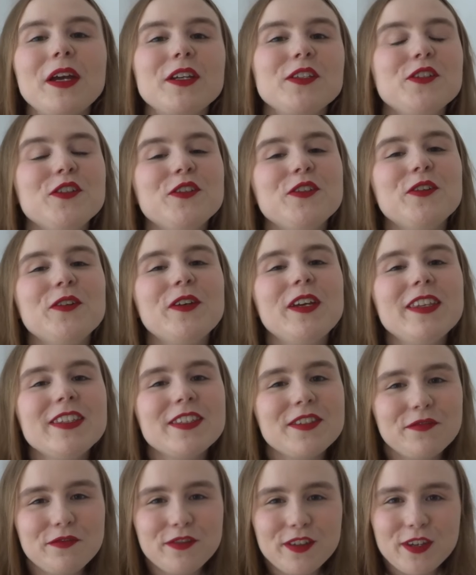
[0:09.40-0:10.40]
to a new Hints
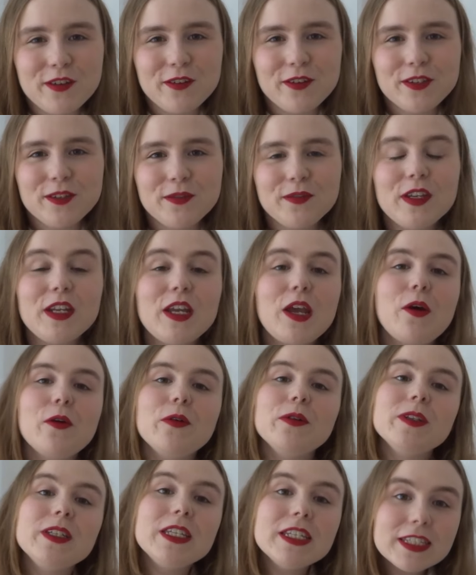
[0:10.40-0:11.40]
and Theories
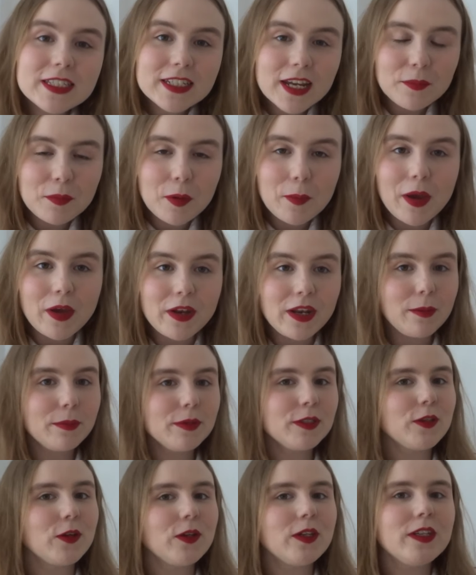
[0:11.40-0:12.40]
video, this time about
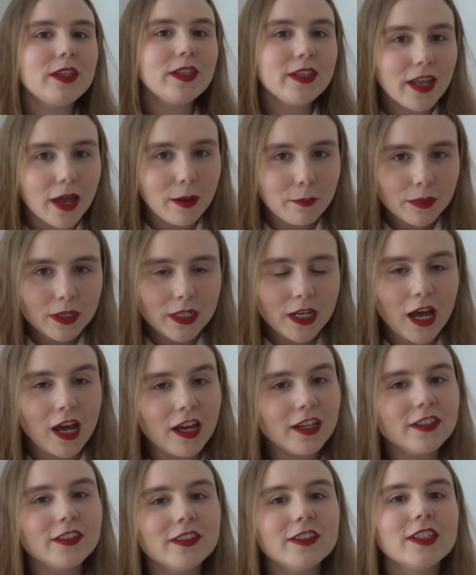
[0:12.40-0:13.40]
episode number
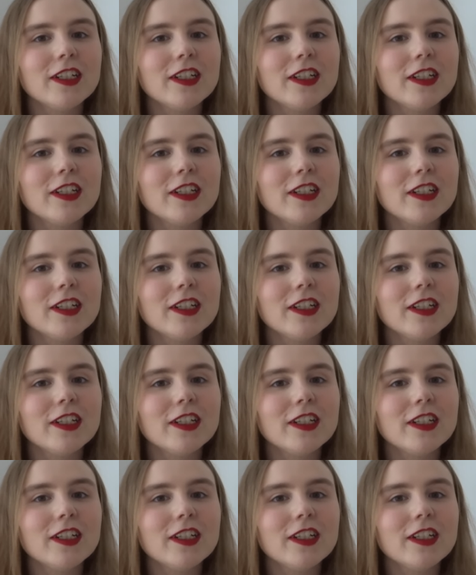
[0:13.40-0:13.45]
9,